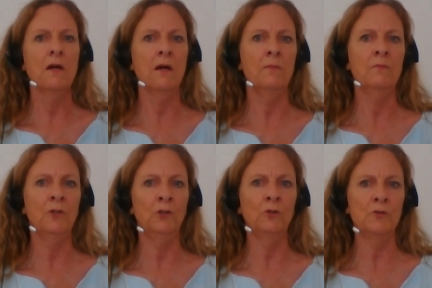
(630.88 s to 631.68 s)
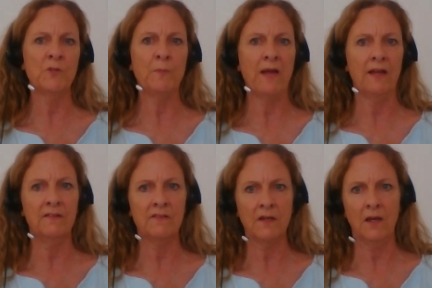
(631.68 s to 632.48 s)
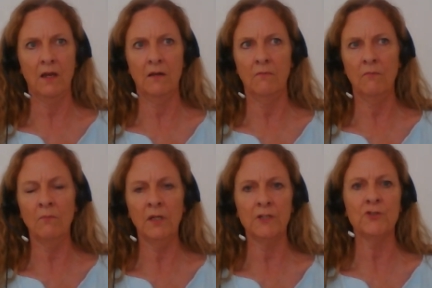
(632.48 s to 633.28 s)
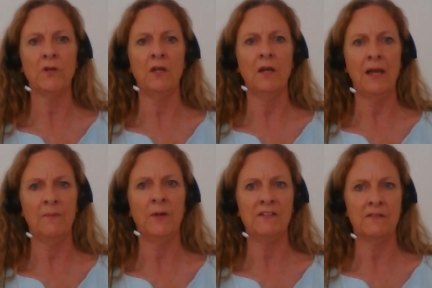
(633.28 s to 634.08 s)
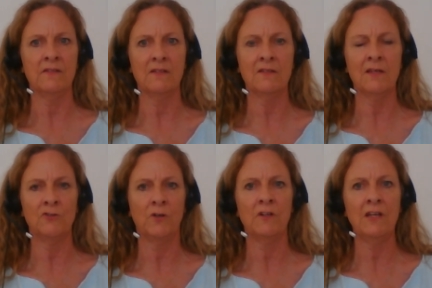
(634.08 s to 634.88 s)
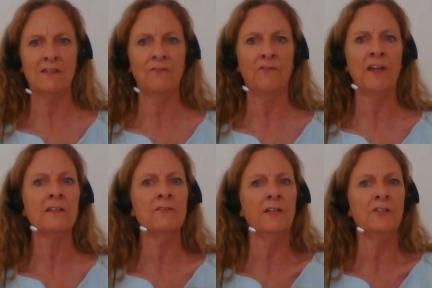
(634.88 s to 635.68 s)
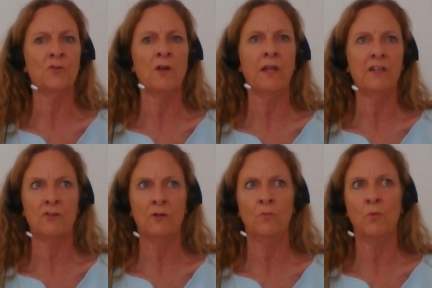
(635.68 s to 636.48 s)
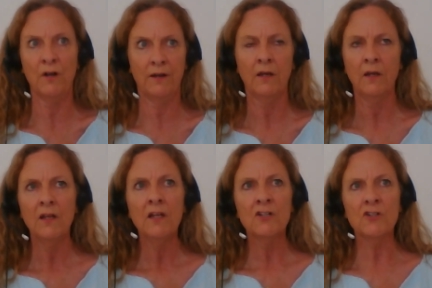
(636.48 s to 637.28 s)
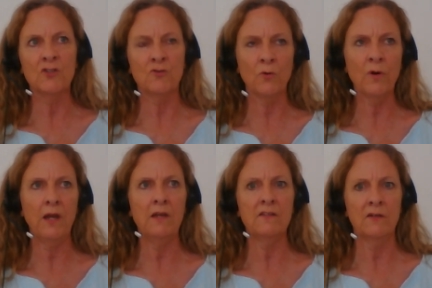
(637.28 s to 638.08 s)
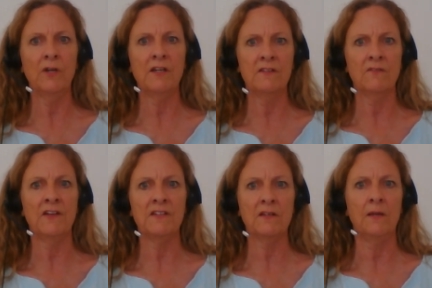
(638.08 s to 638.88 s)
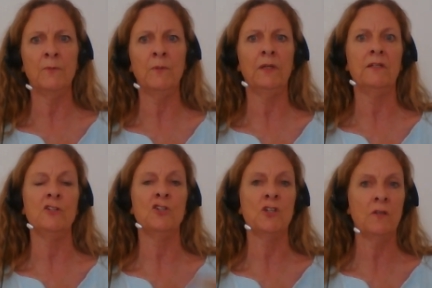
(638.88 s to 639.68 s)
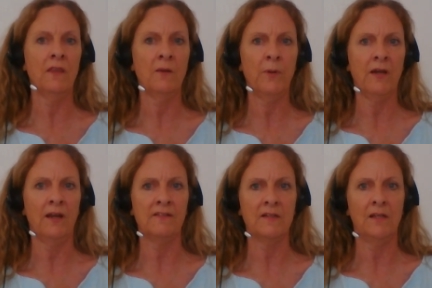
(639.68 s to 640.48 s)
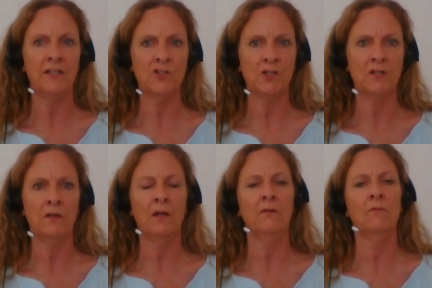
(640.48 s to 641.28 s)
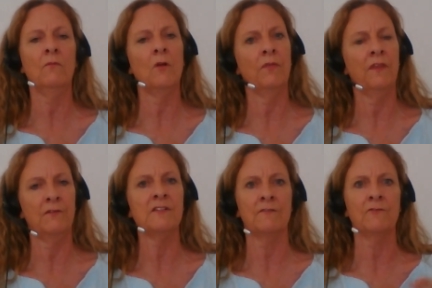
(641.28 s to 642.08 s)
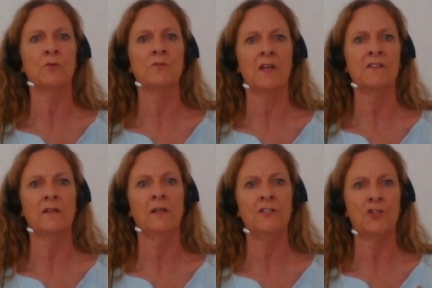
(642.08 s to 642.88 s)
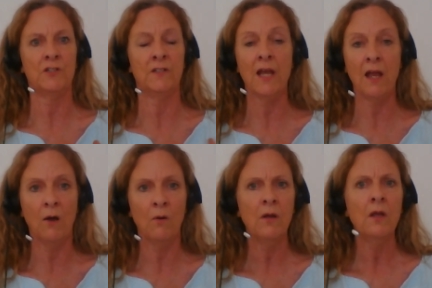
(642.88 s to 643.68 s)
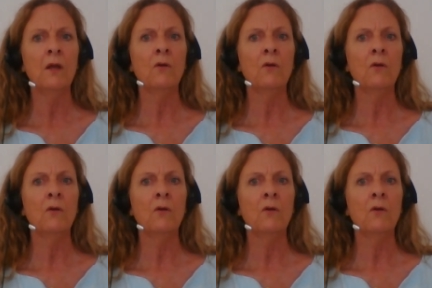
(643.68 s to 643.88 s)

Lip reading: launch pads in military air bases, etc. It's effectively trying to, one, destroy Syria's defense capability should there be an escalation. And there is, of course, escalation now